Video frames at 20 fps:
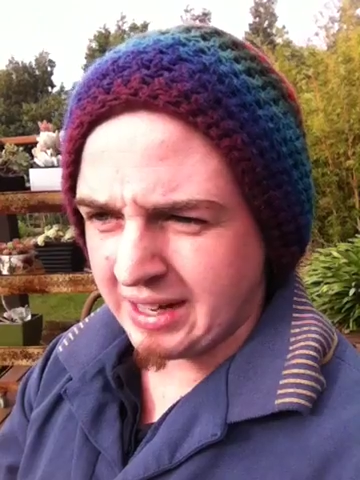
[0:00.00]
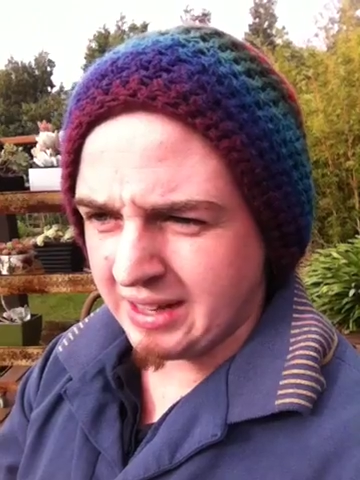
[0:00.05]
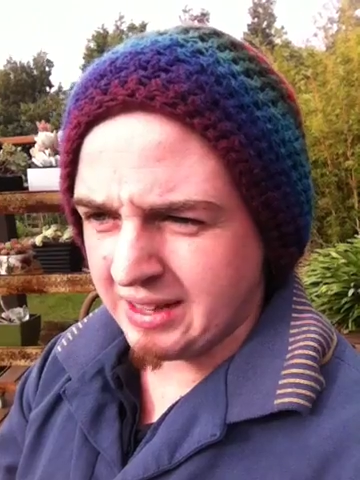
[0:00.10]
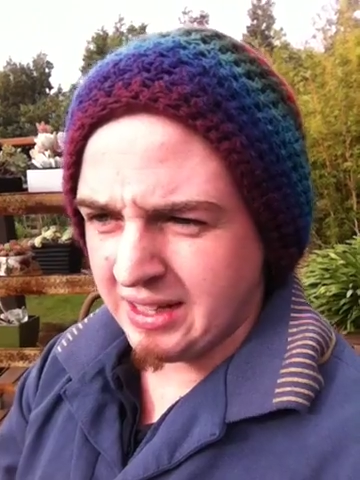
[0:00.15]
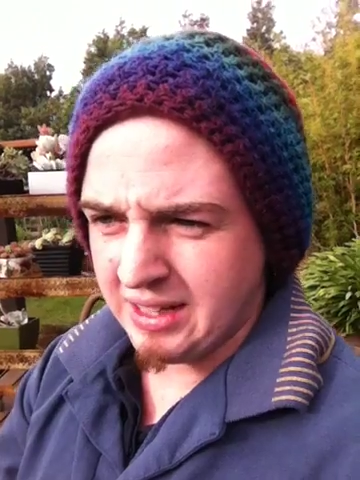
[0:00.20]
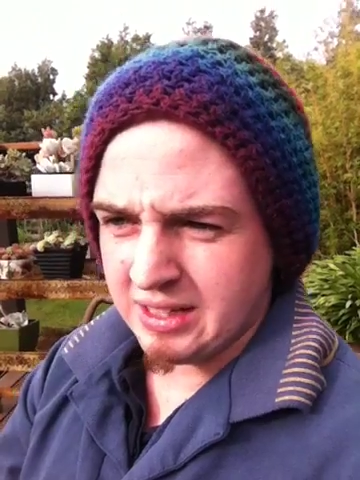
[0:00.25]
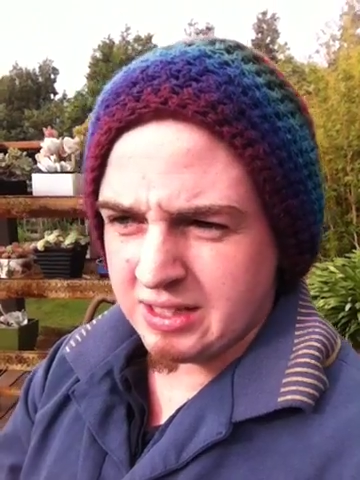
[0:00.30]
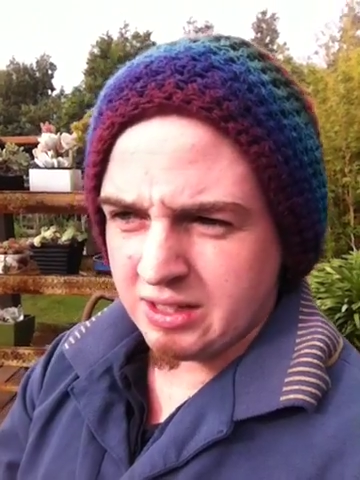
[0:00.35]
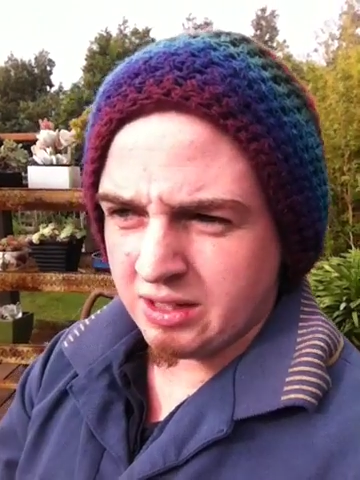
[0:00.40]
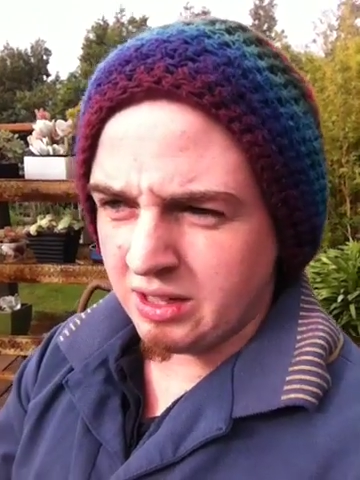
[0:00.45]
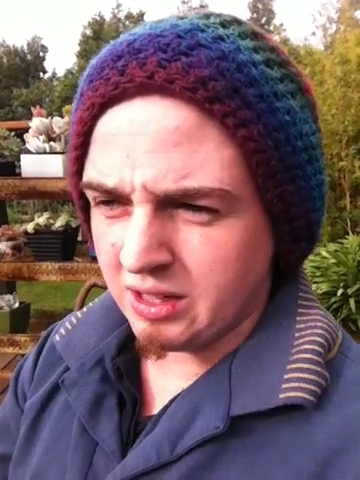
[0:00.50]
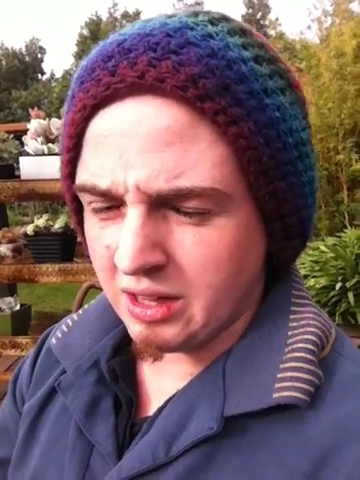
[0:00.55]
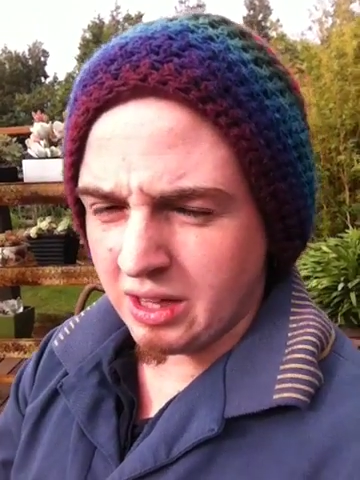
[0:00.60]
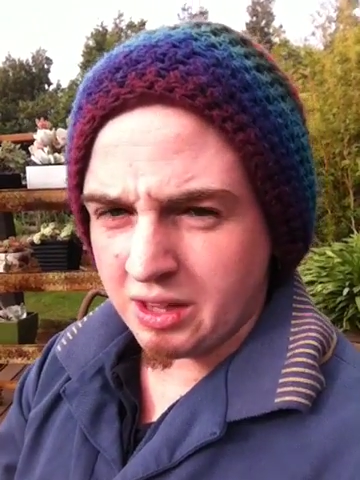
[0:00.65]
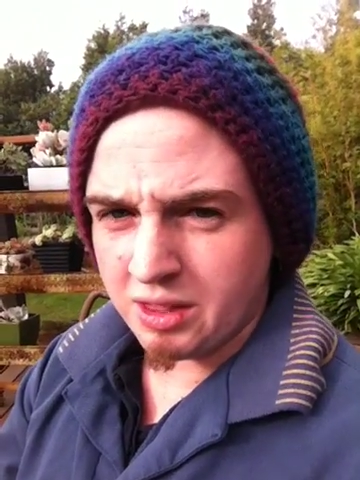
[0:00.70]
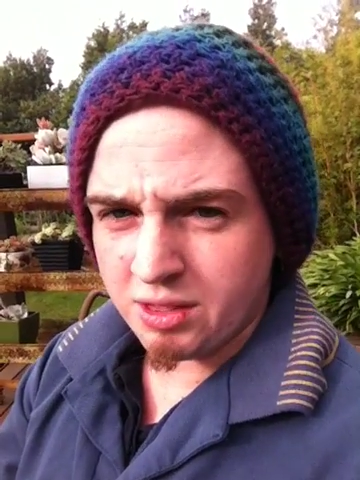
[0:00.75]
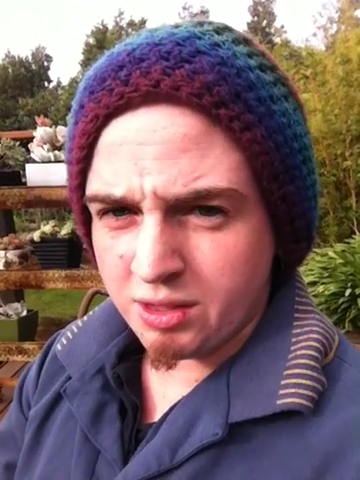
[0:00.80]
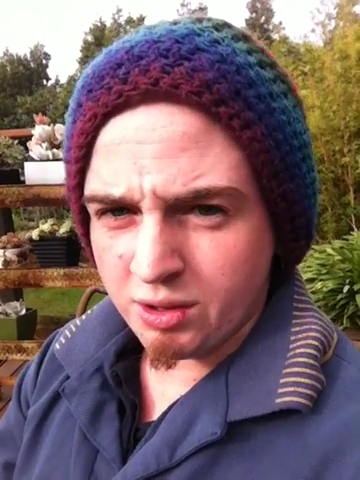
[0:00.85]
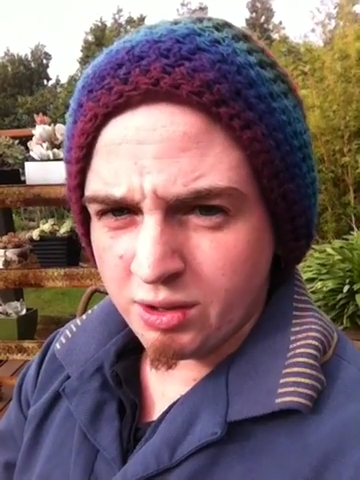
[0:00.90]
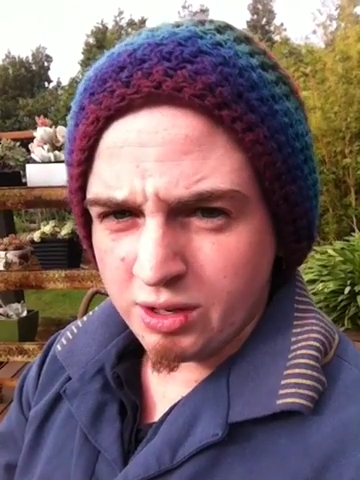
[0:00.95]
and I think it's only
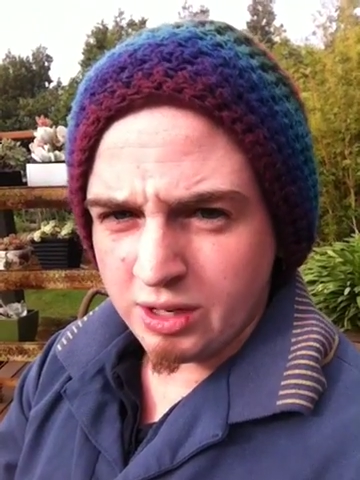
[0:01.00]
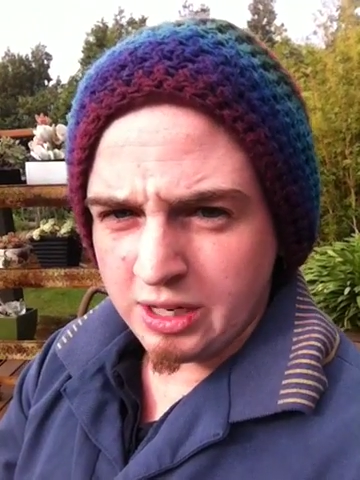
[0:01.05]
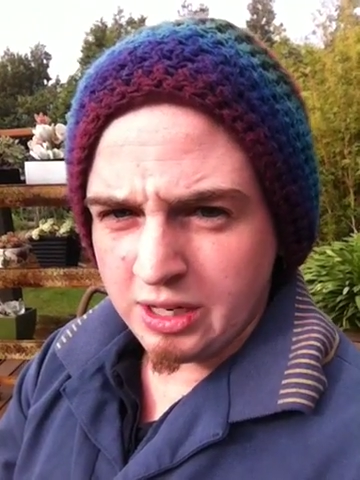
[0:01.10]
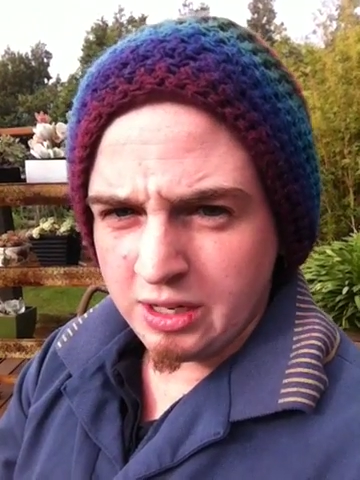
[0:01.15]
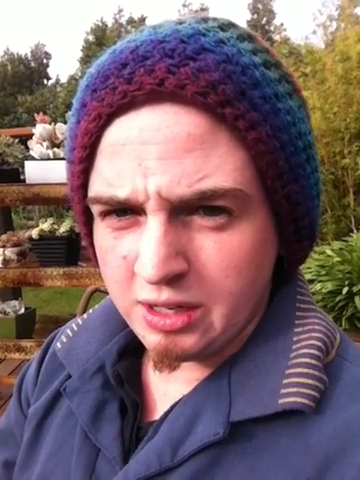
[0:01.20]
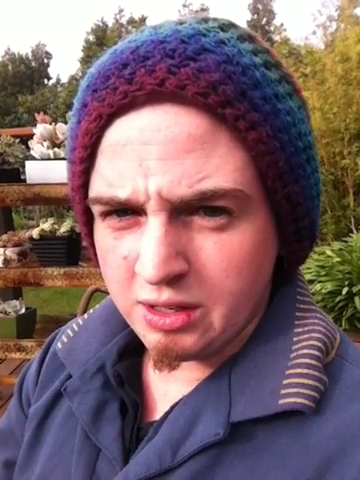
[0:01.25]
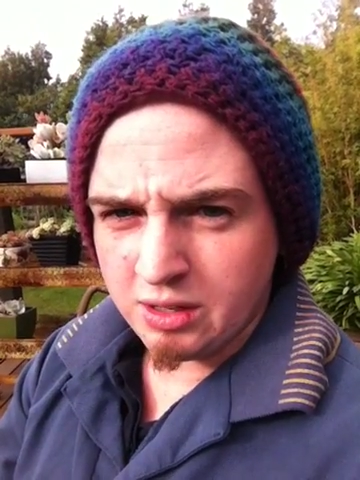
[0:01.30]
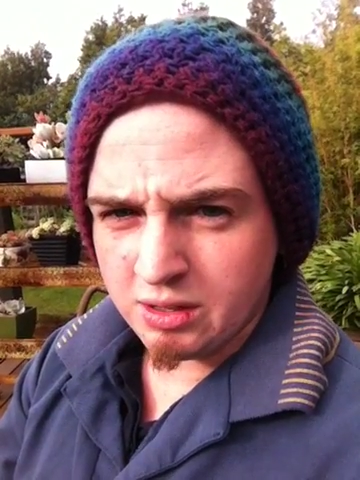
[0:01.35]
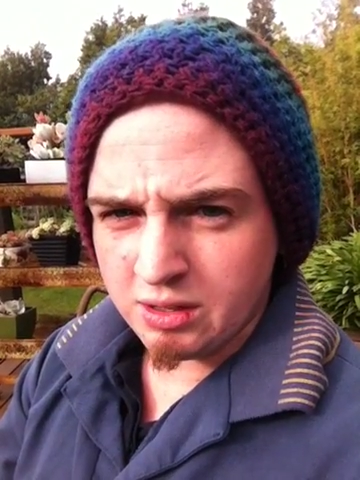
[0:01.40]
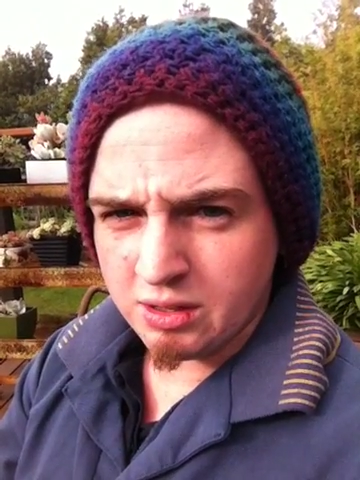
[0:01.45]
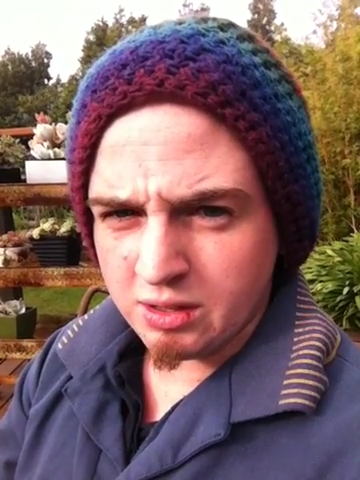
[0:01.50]
like $32